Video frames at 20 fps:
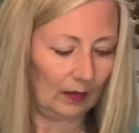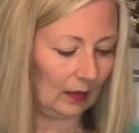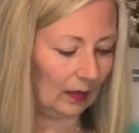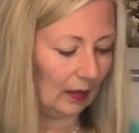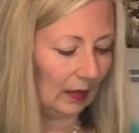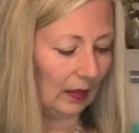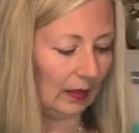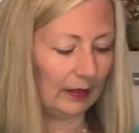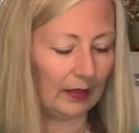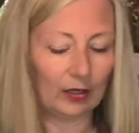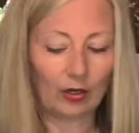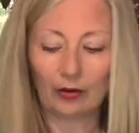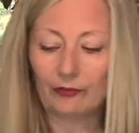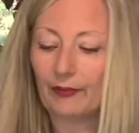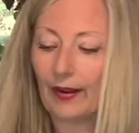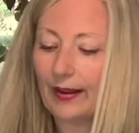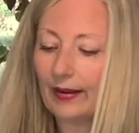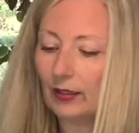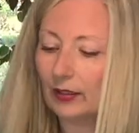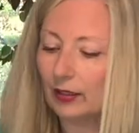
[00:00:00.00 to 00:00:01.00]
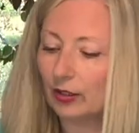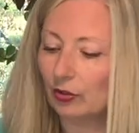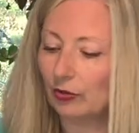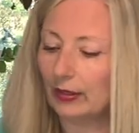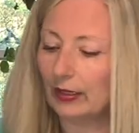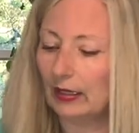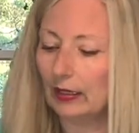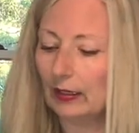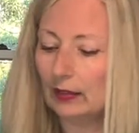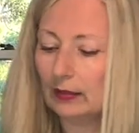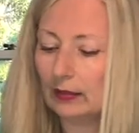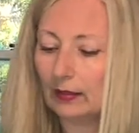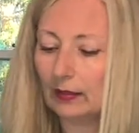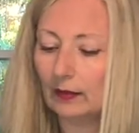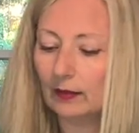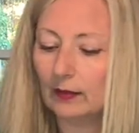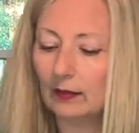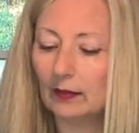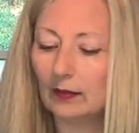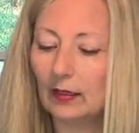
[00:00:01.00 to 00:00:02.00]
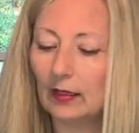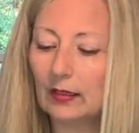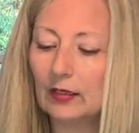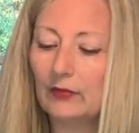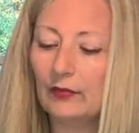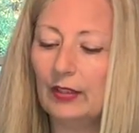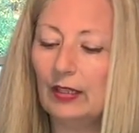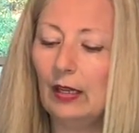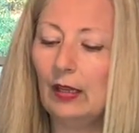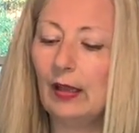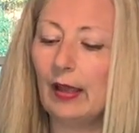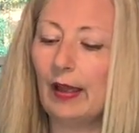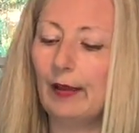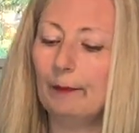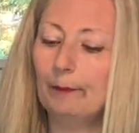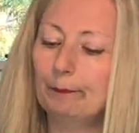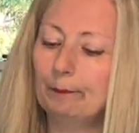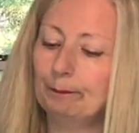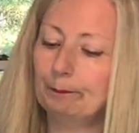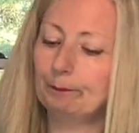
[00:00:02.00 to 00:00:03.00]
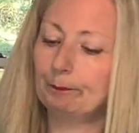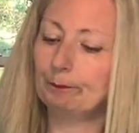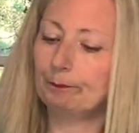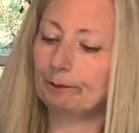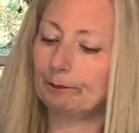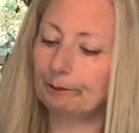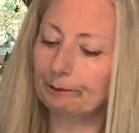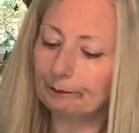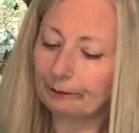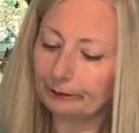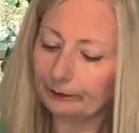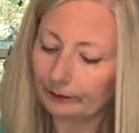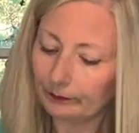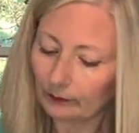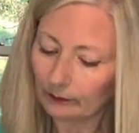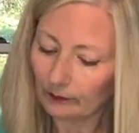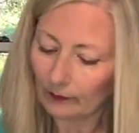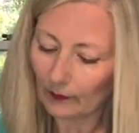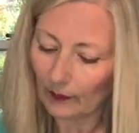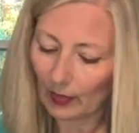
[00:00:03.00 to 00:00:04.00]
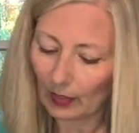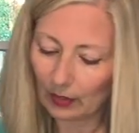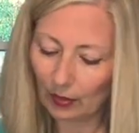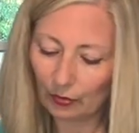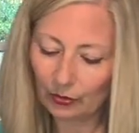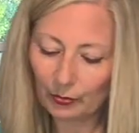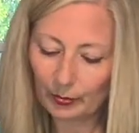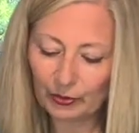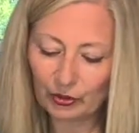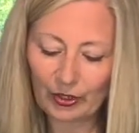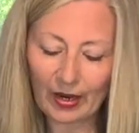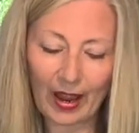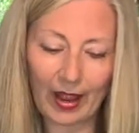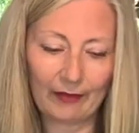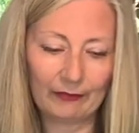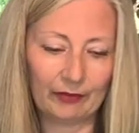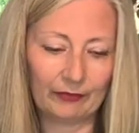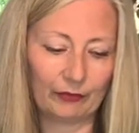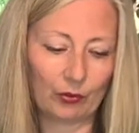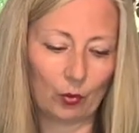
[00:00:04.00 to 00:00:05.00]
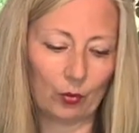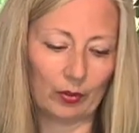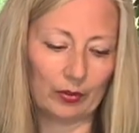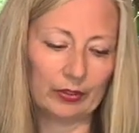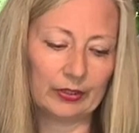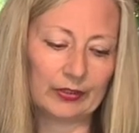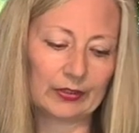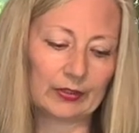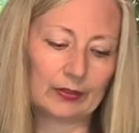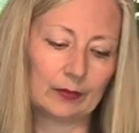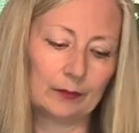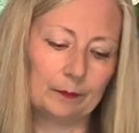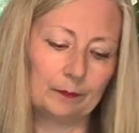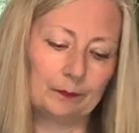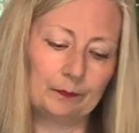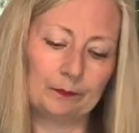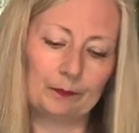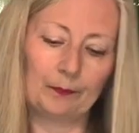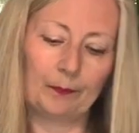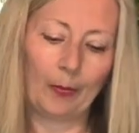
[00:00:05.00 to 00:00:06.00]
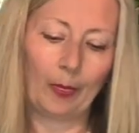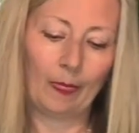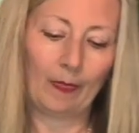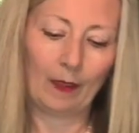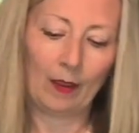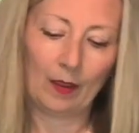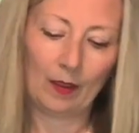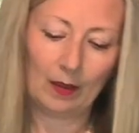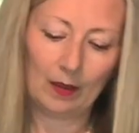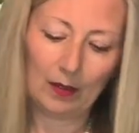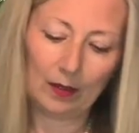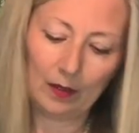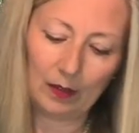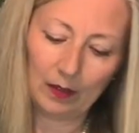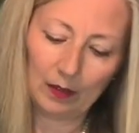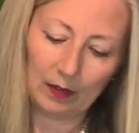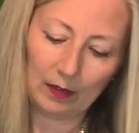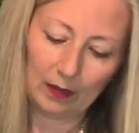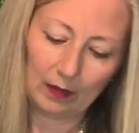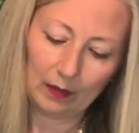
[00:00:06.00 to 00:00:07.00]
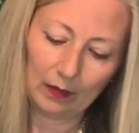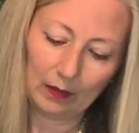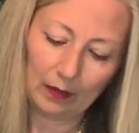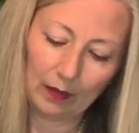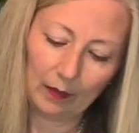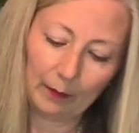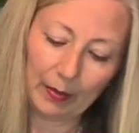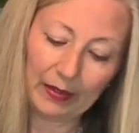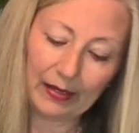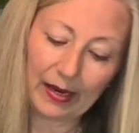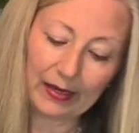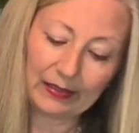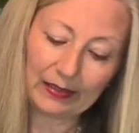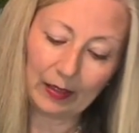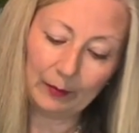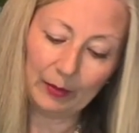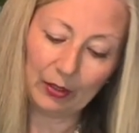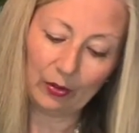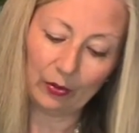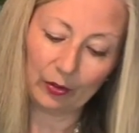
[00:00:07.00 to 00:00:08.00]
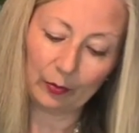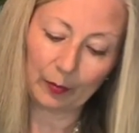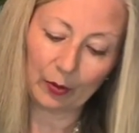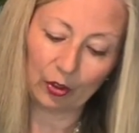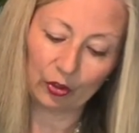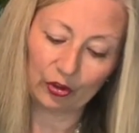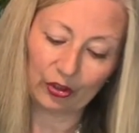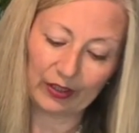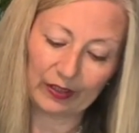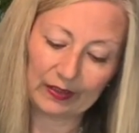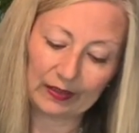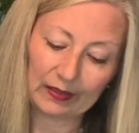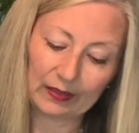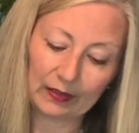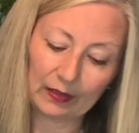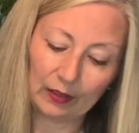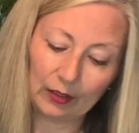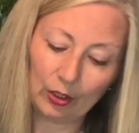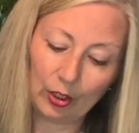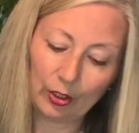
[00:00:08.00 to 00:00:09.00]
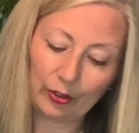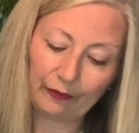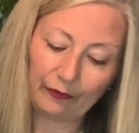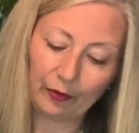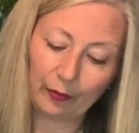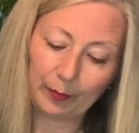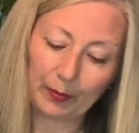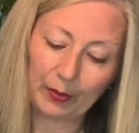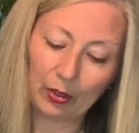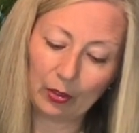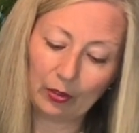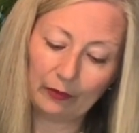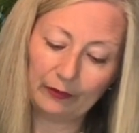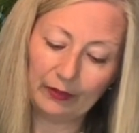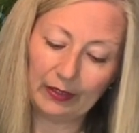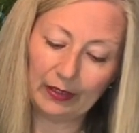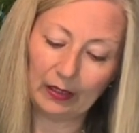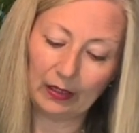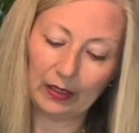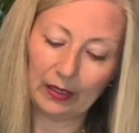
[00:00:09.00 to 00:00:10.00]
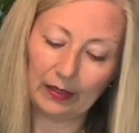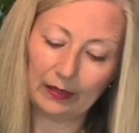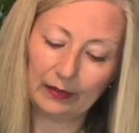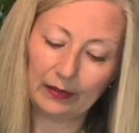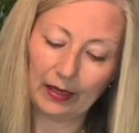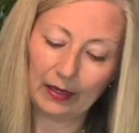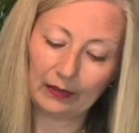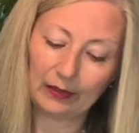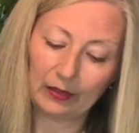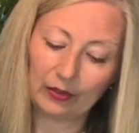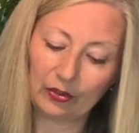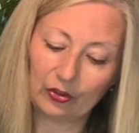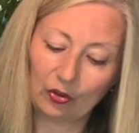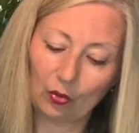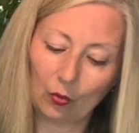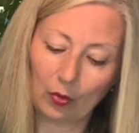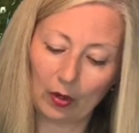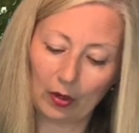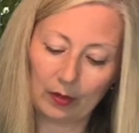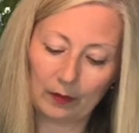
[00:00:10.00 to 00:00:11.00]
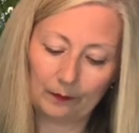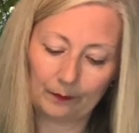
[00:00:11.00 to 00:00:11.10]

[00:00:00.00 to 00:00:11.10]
And then our final ingredient is vanilla. Use what you have, of course. But next time you go to purchase, look for pure vanilla at the store.